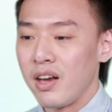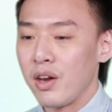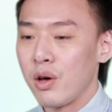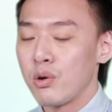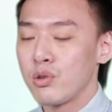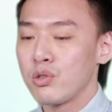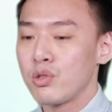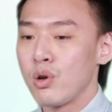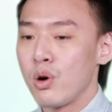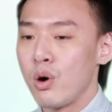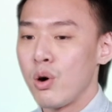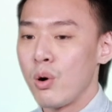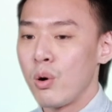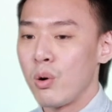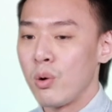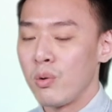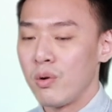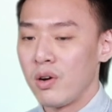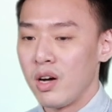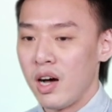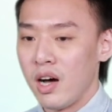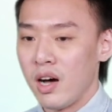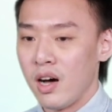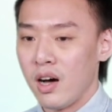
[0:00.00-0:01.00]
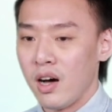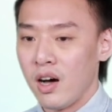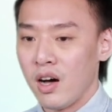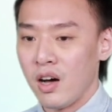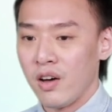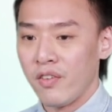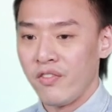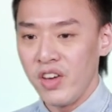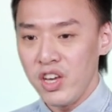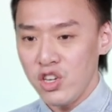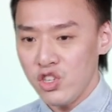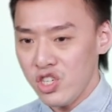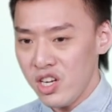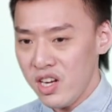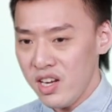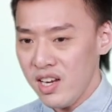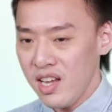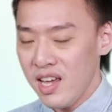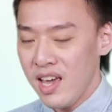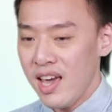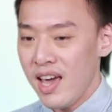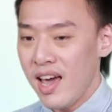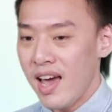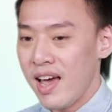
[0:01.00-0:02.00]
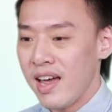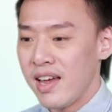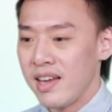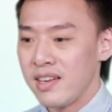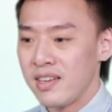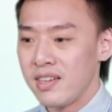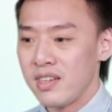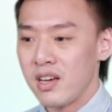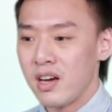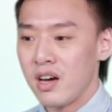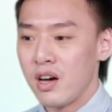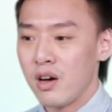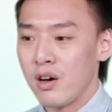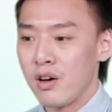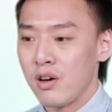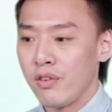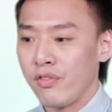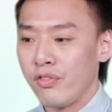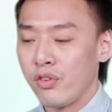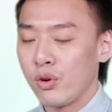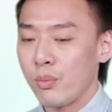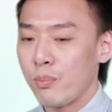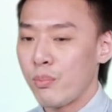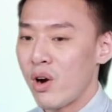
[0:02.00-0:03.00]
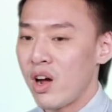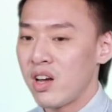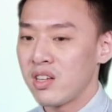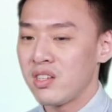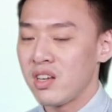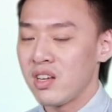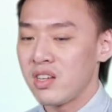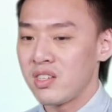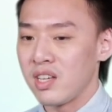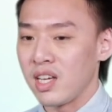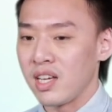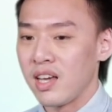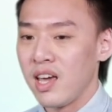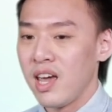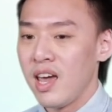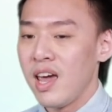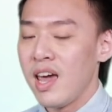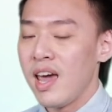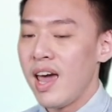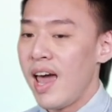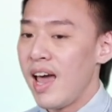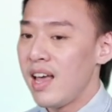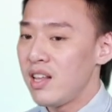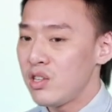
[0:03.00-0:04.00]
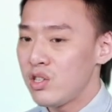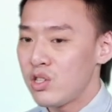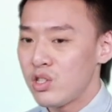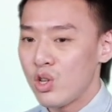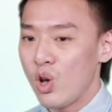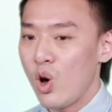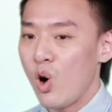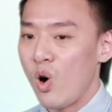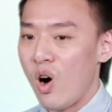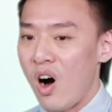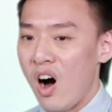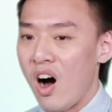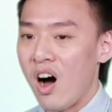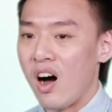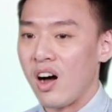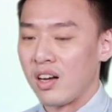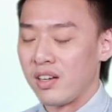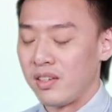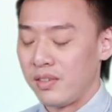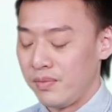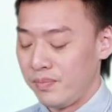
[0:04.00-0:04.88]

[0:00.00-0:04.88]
also fishing and food processing, and so on.